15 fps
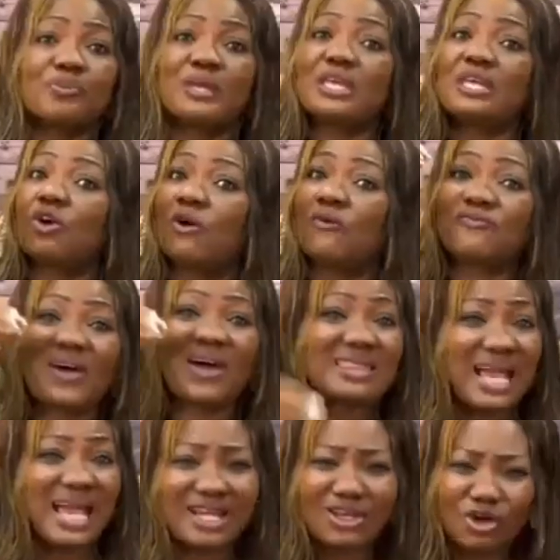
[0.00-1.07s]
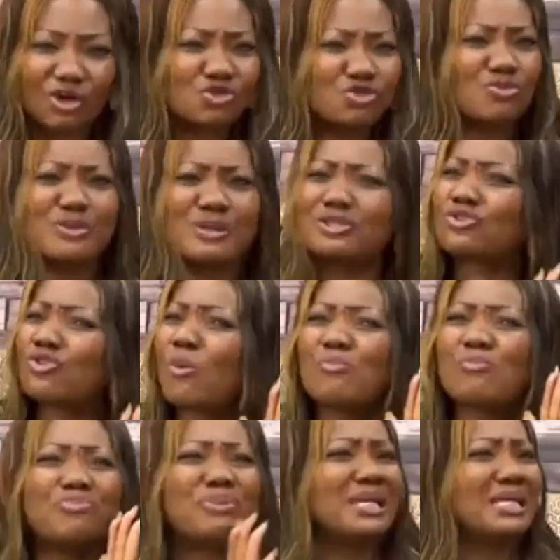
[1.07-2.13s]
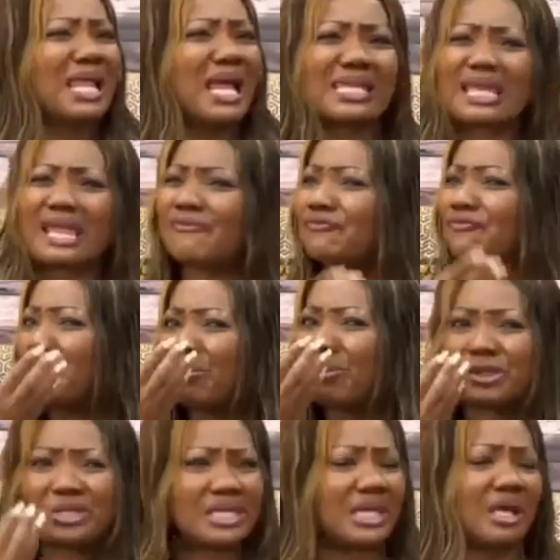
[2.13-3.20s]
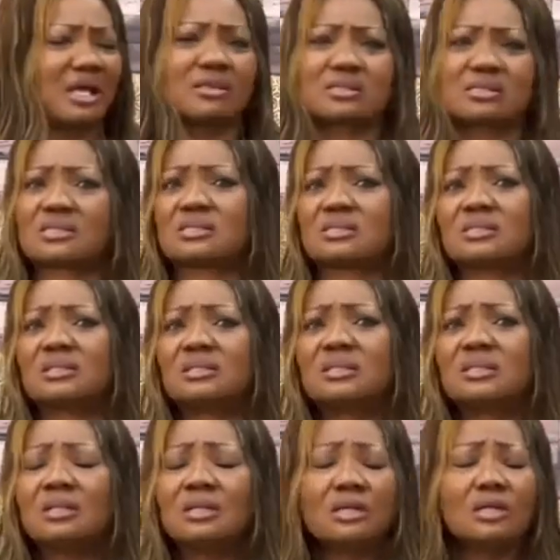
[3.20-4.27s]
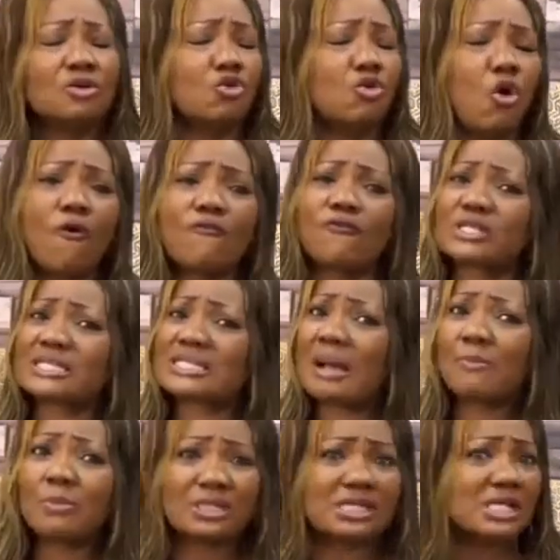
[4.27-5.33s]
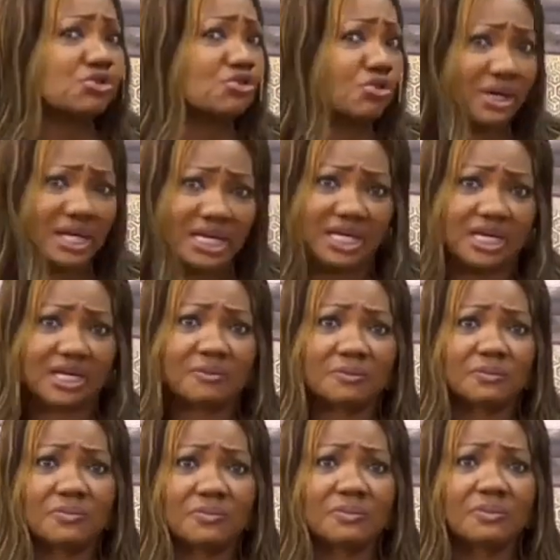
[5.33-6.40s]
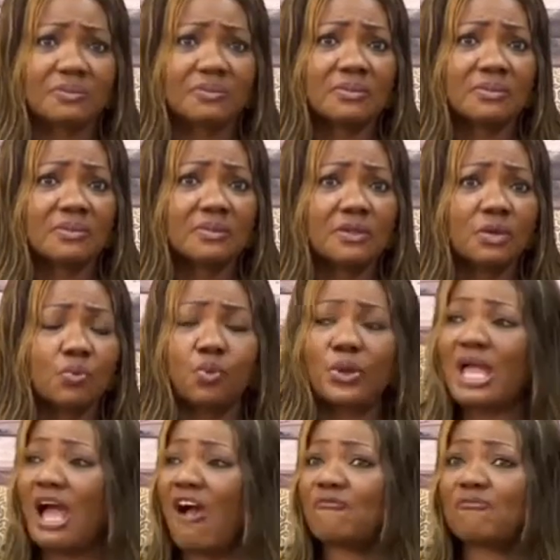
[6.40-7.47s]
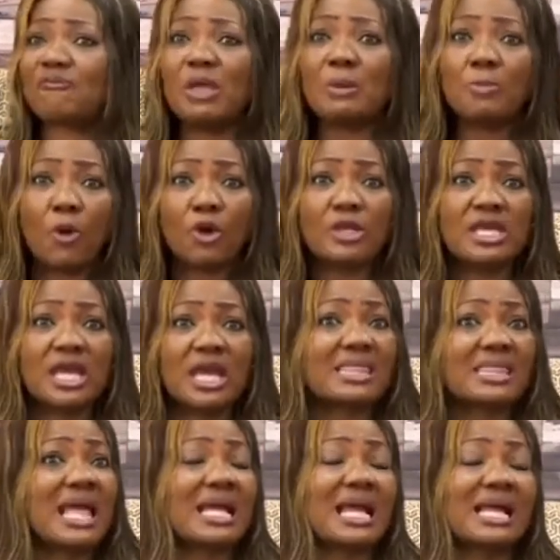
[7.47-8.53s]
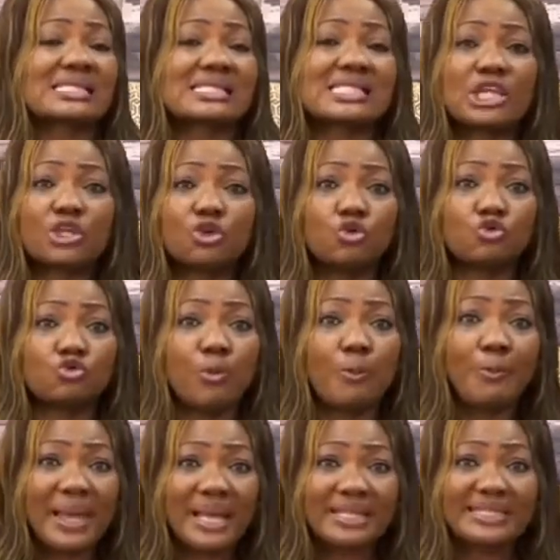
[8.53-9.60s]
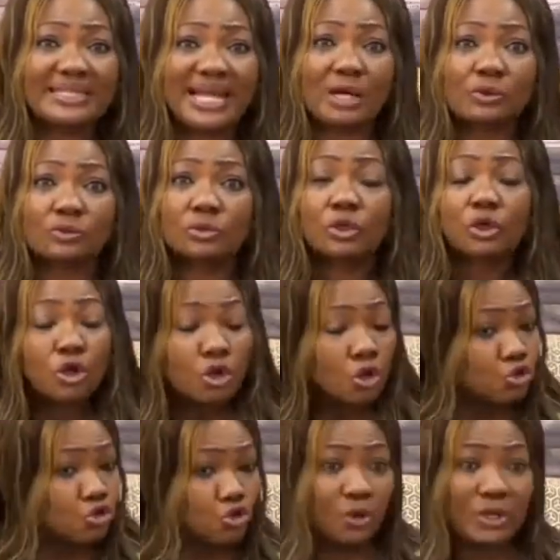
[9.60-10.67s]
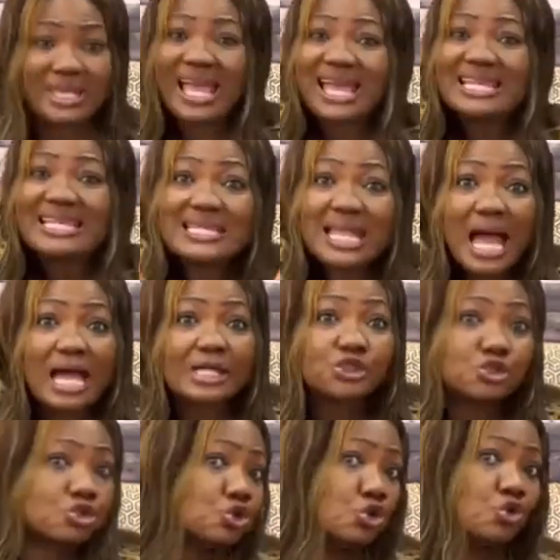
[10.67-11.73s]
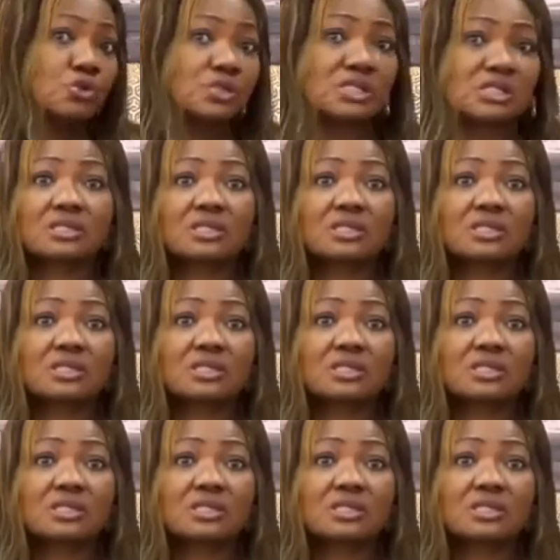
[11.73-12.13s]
your father-in-law to me, don't be like everybody else. Go for somebody's ring. We have people here that can take you to bend down. You get nice suits.